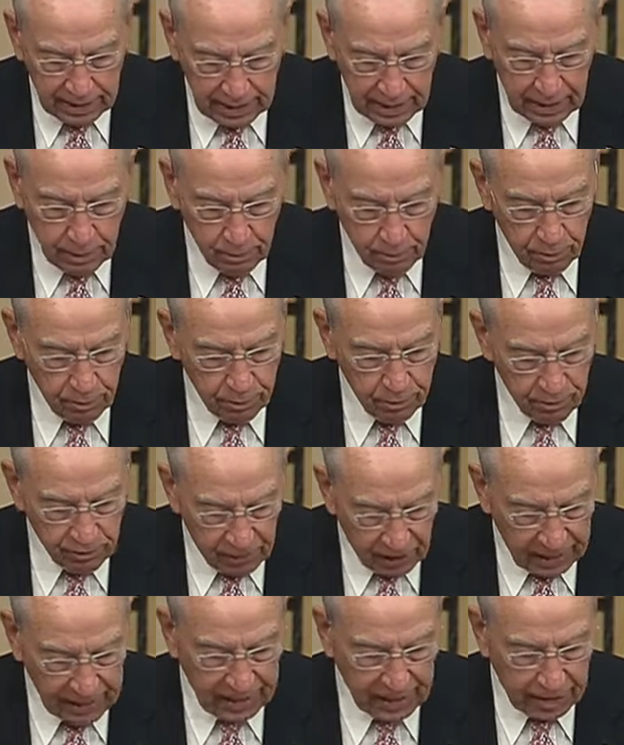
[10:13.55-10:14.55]
deep
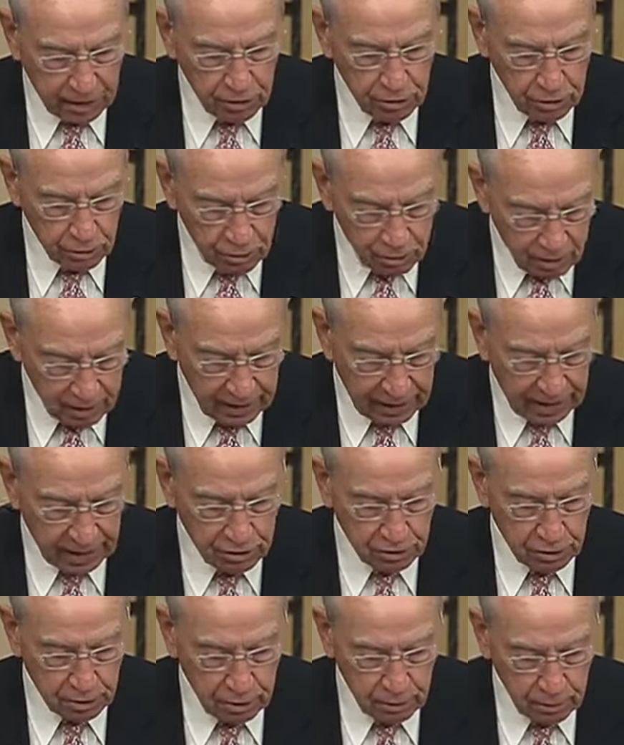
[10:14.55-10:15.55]
financial
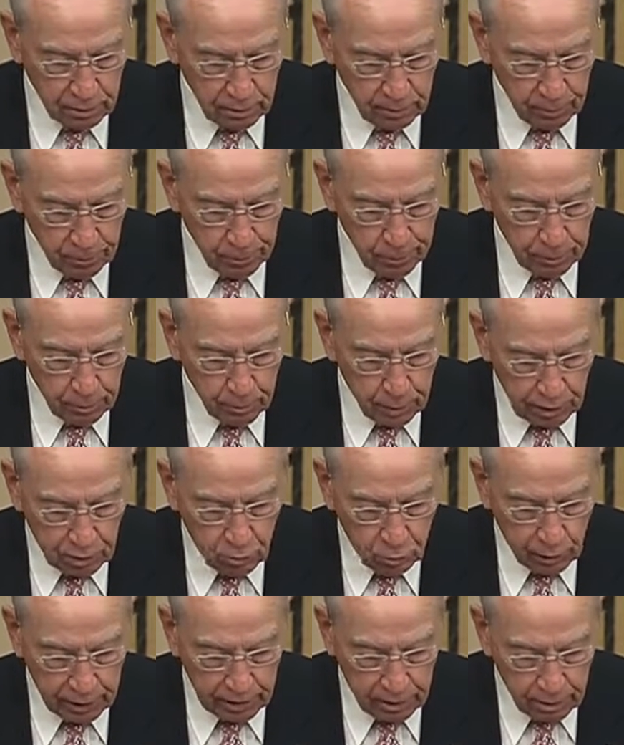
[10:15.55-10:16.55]
connections
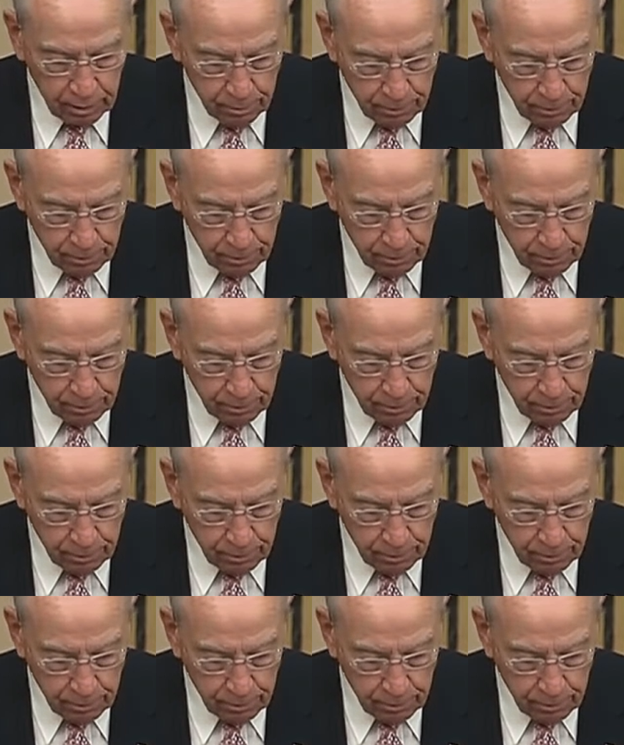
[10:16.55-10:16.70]
between the